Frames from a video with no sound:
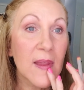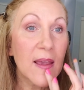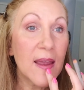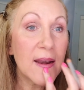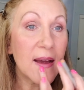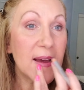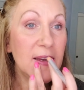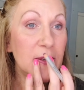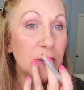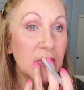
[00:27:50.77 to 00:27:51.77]
And I
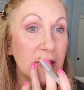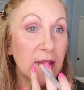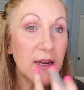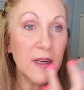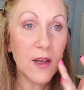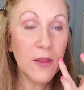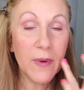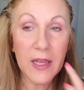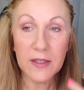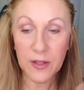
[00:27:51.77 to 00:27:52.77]
do not line all the way
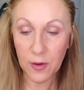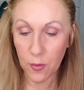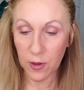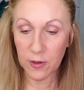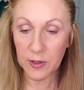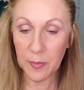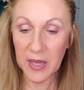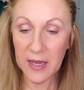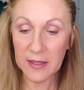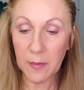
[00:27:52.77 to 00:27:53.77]
into the corners
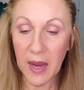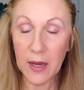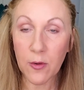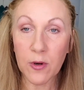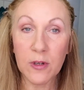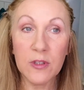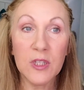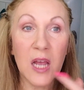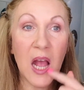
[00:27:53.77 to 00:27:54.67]
because my corners